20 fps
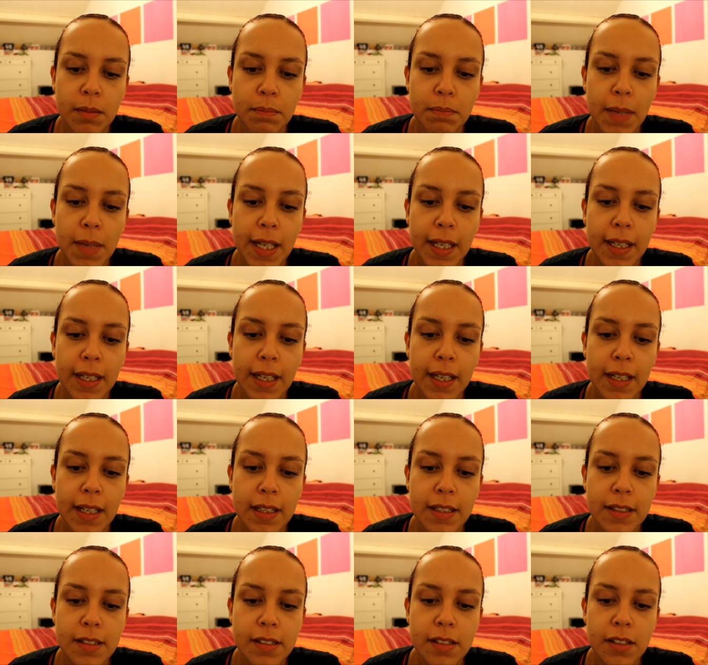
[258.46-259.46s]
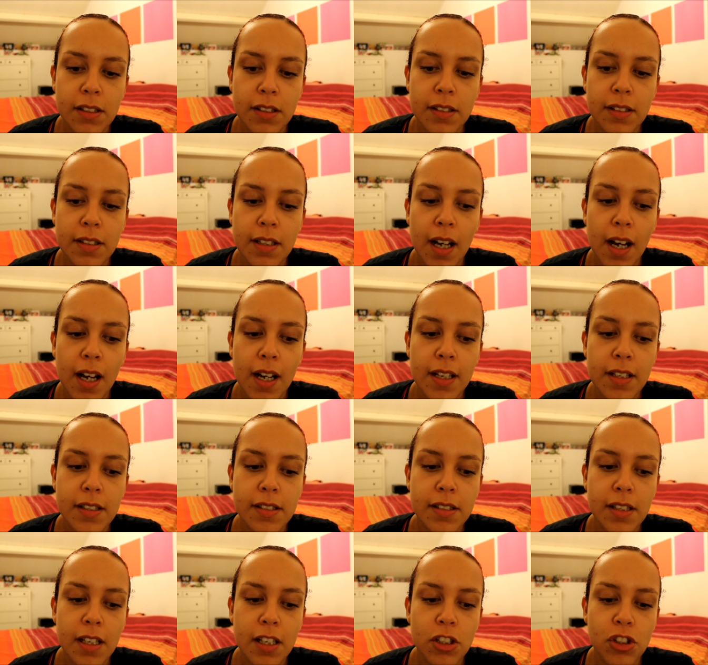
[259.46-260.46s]
make it
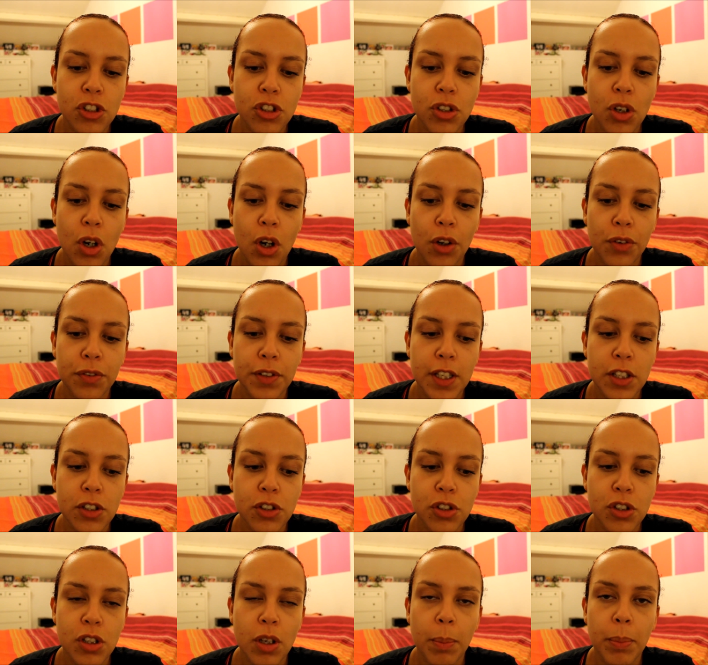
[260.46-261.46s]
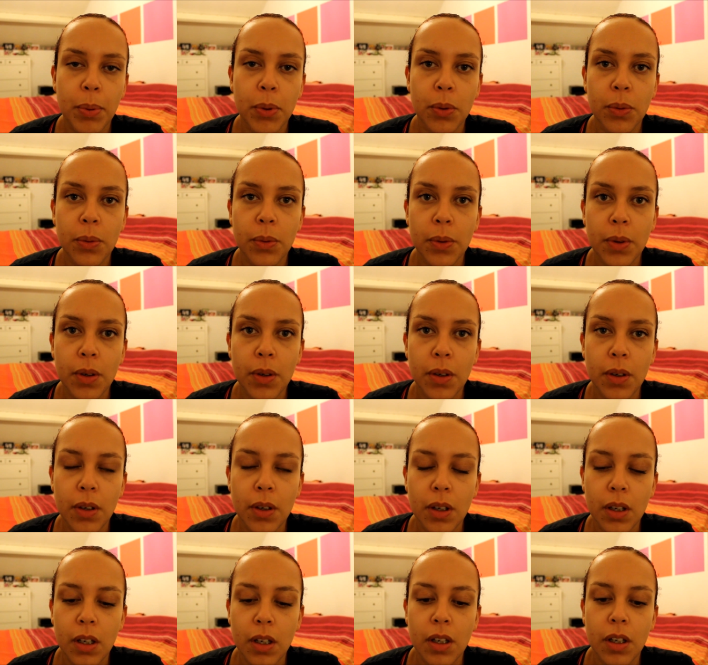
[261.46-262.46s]
nice and soft and supple.
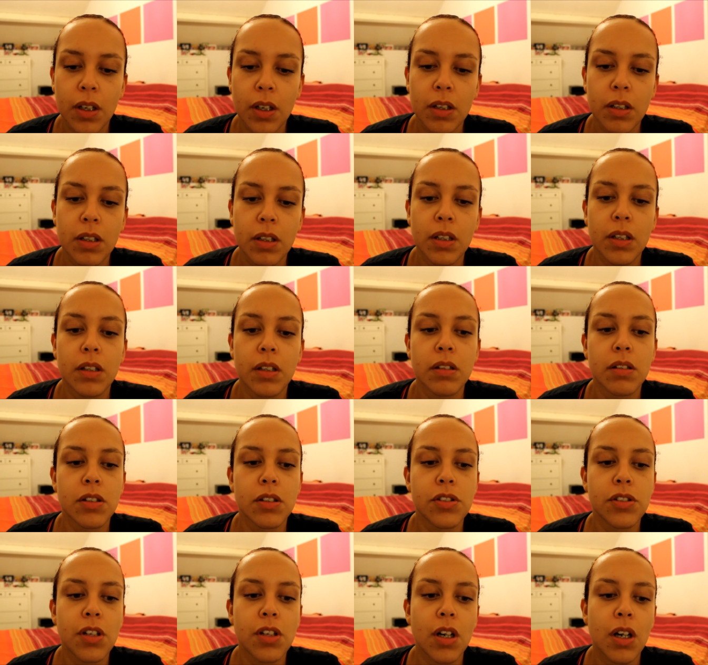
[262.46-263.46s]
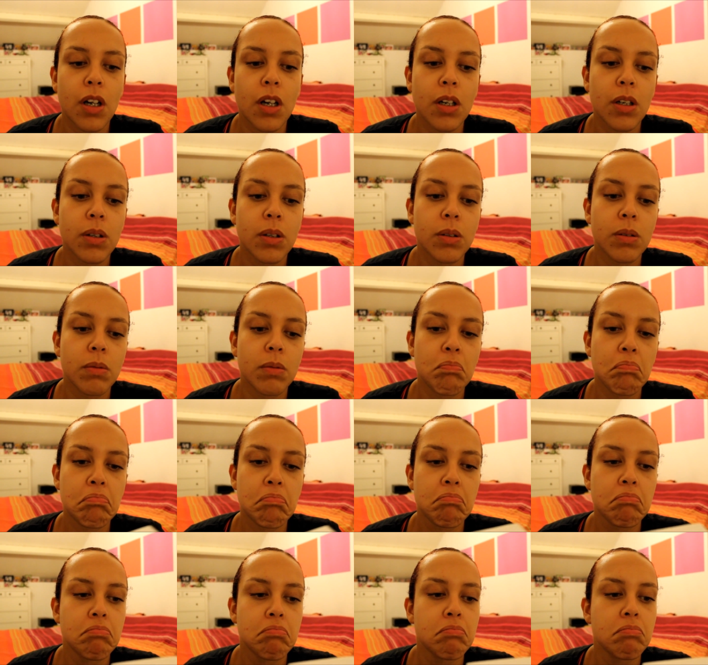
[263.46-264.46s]
So,
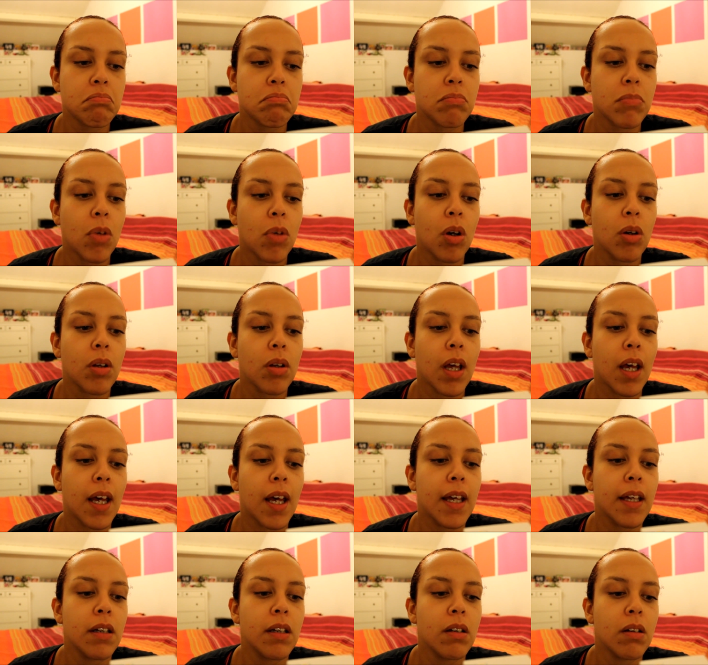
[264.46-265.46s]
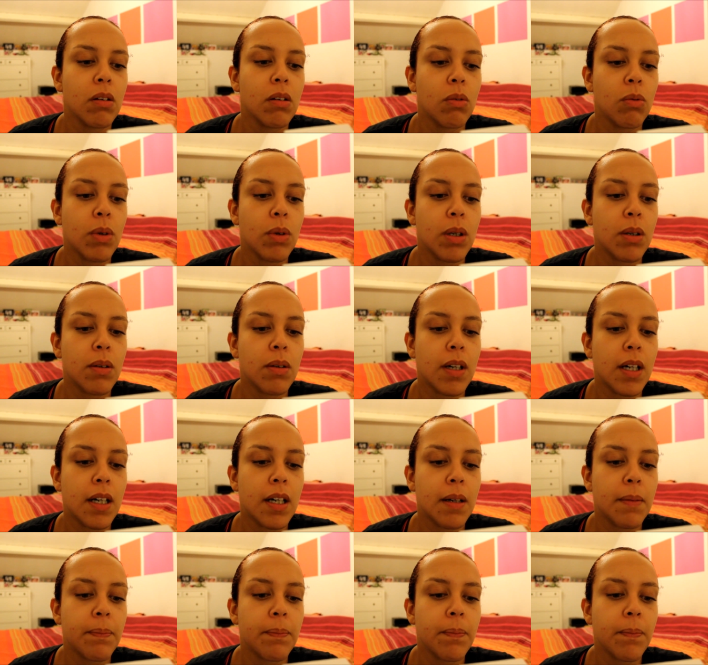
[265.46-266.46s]
okay, we'll
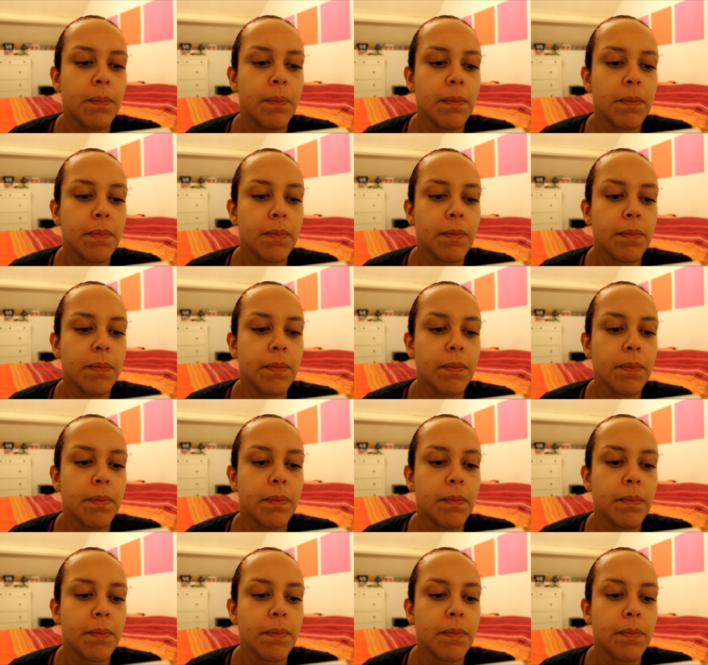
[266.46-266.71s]
um,